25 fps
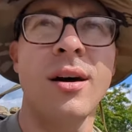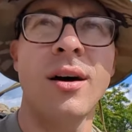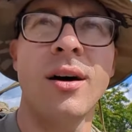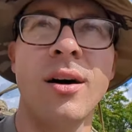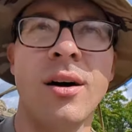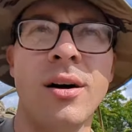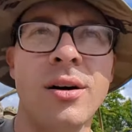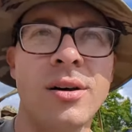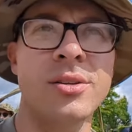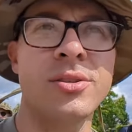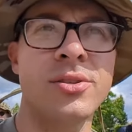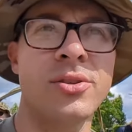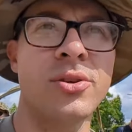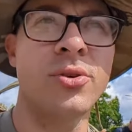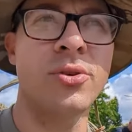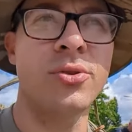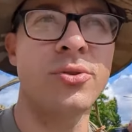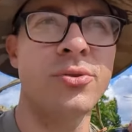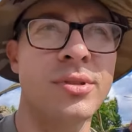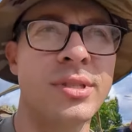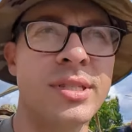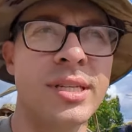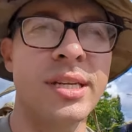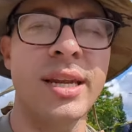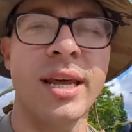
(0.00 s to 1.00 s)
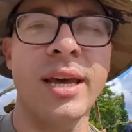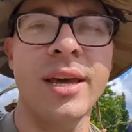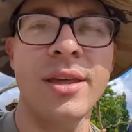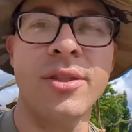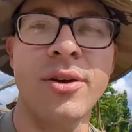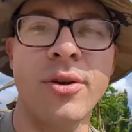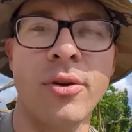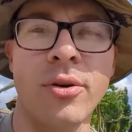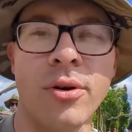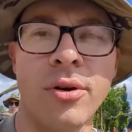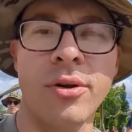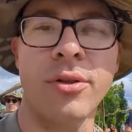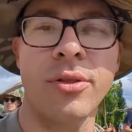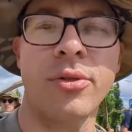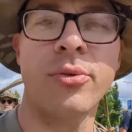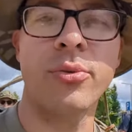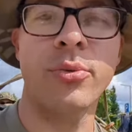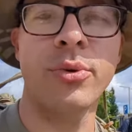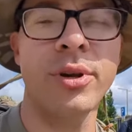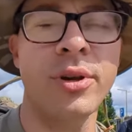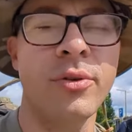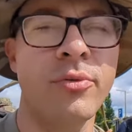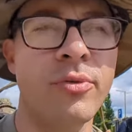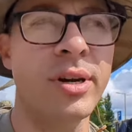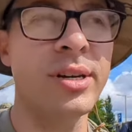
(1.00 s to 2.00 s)
Uh, so today there are
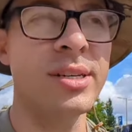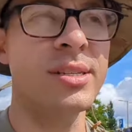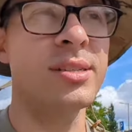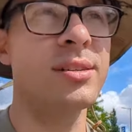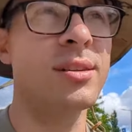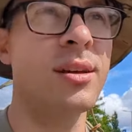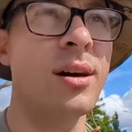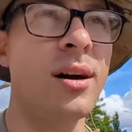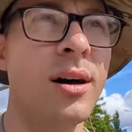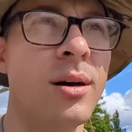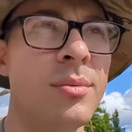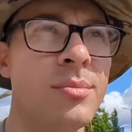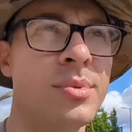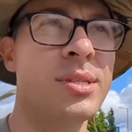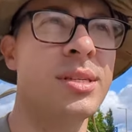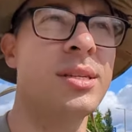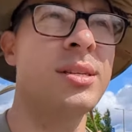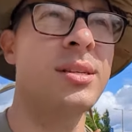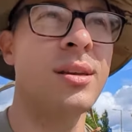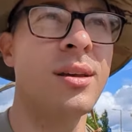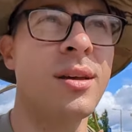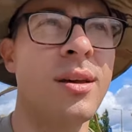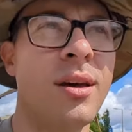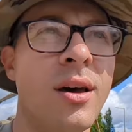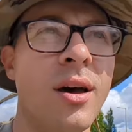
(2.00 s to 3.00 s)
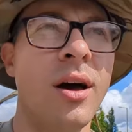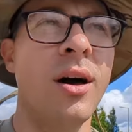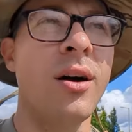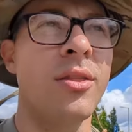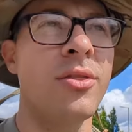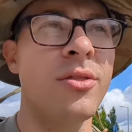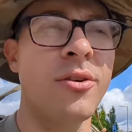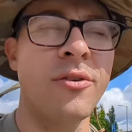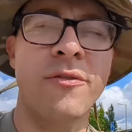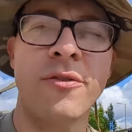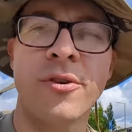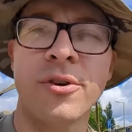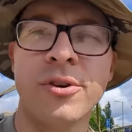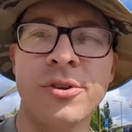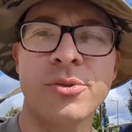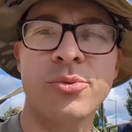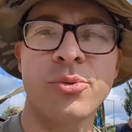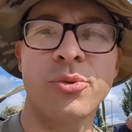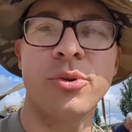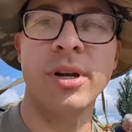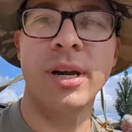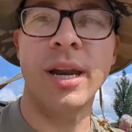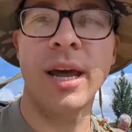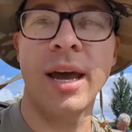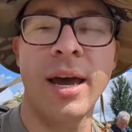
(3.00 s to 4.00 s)
three rest stops. The first
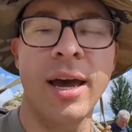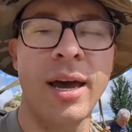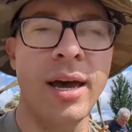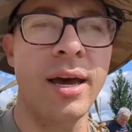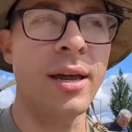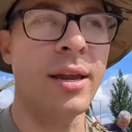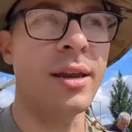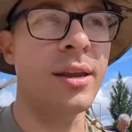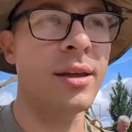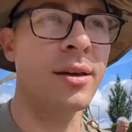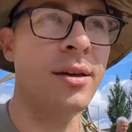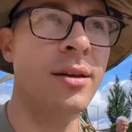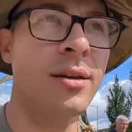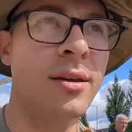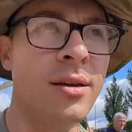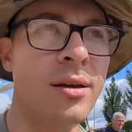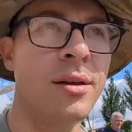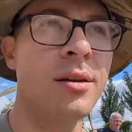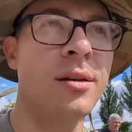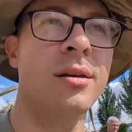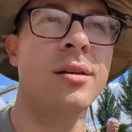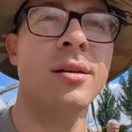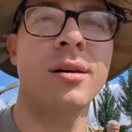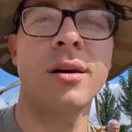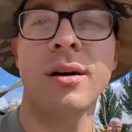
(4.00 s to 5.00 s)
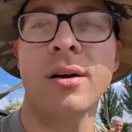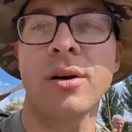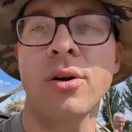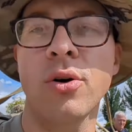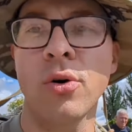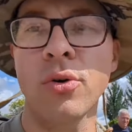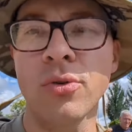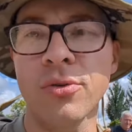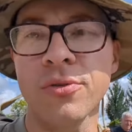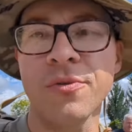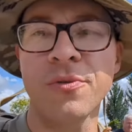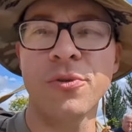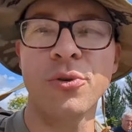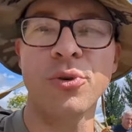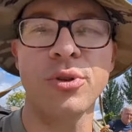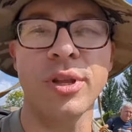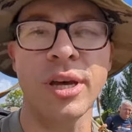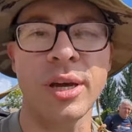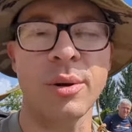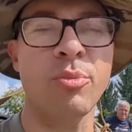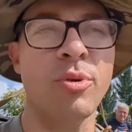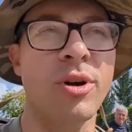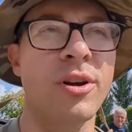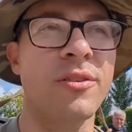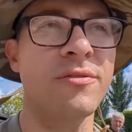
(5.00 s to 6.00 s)
one had cold food
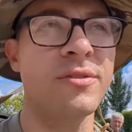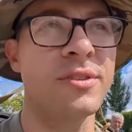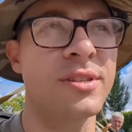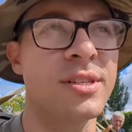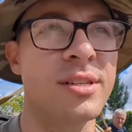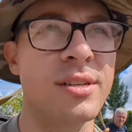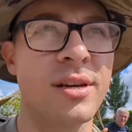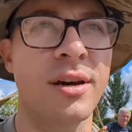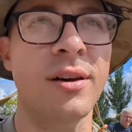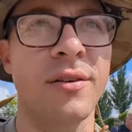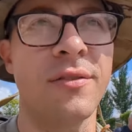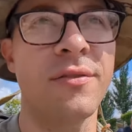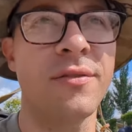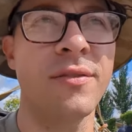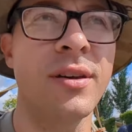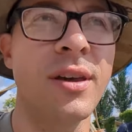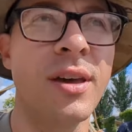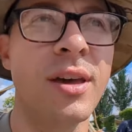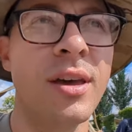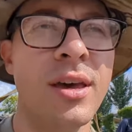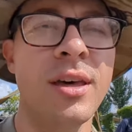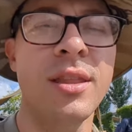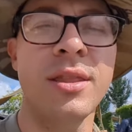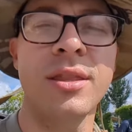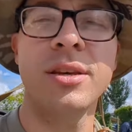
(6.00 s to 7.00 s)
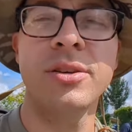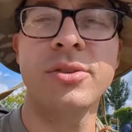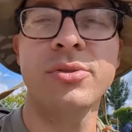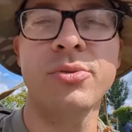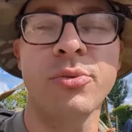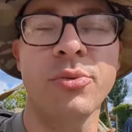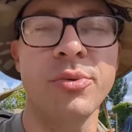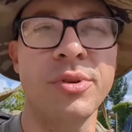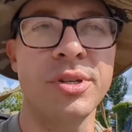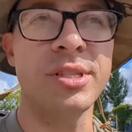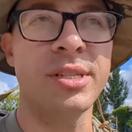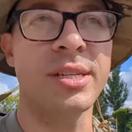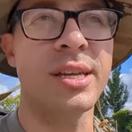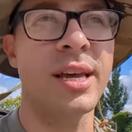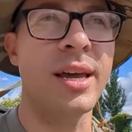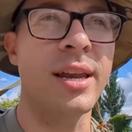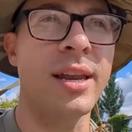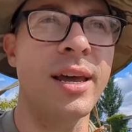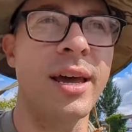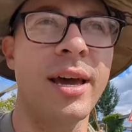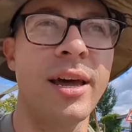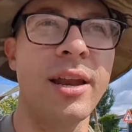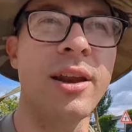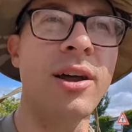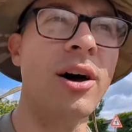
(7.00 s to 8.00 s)
like breakfast stuff. This one we just had
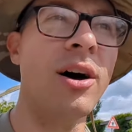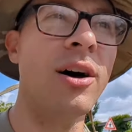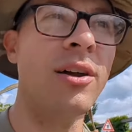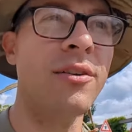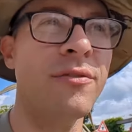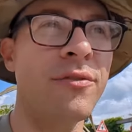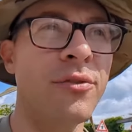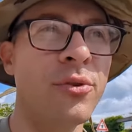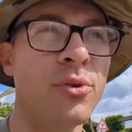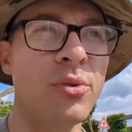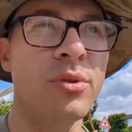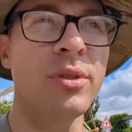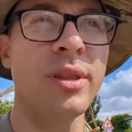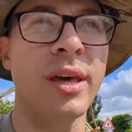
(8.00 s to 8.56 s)
had hot food.